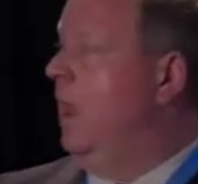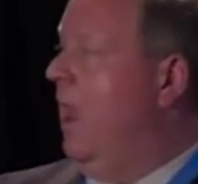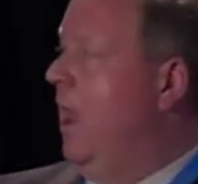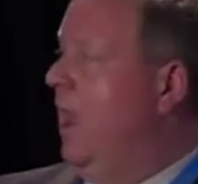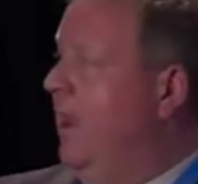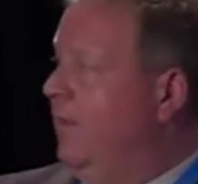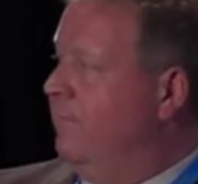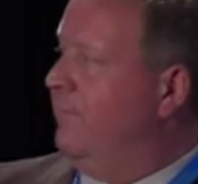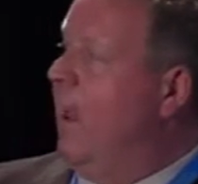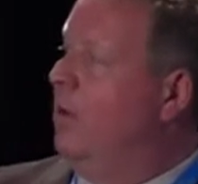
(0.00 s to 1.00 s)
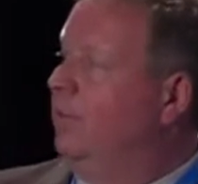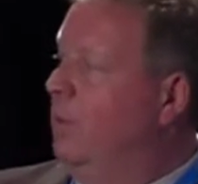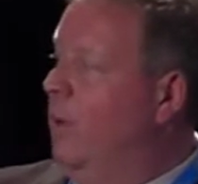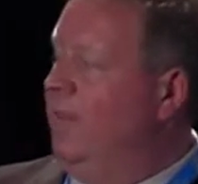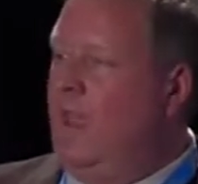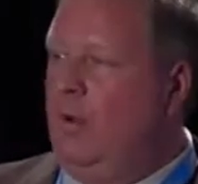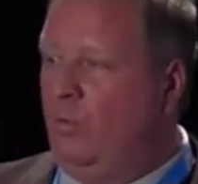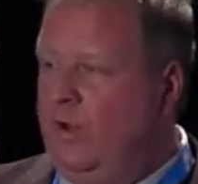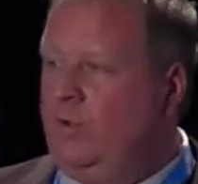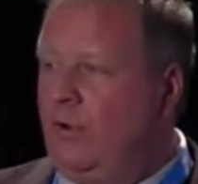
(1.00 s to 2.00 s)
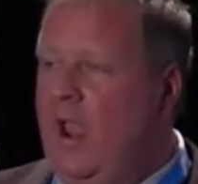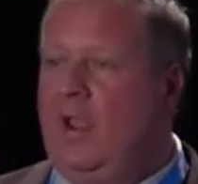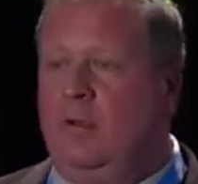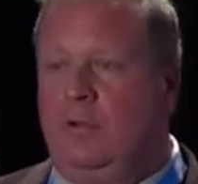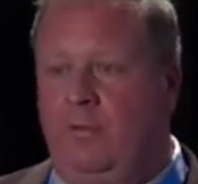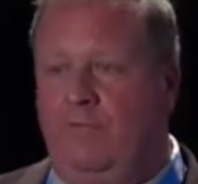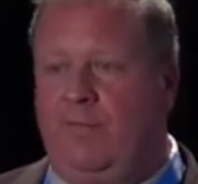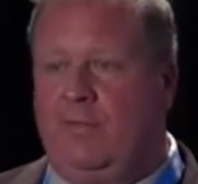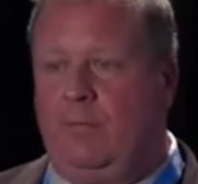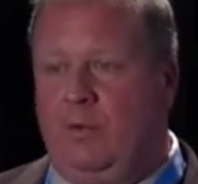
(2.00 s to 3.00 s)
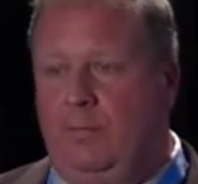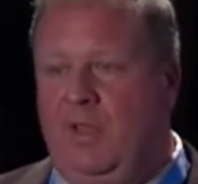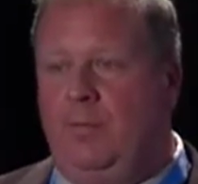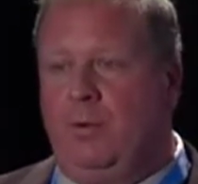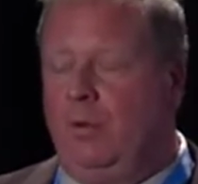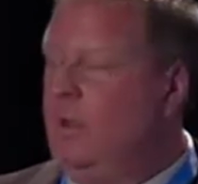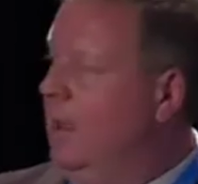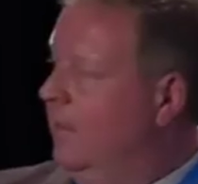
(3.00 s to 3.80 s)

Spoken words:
And they found that when they retrained their people,